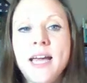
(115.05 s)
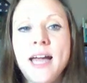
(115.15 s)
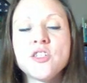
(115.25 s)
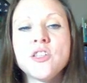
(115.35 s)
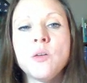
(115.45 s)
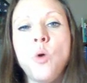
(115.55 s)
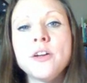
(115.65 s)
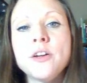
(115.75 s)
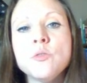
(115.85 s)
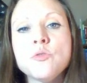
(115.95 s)
attached that
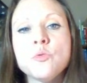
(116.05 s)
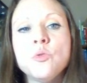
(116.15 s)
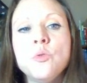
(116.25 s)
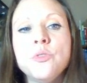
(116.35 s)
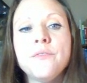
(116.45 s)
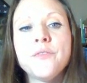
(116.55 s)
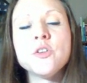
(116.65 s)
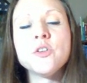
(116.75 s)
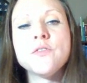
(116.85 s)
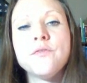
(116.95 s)
walks you through the first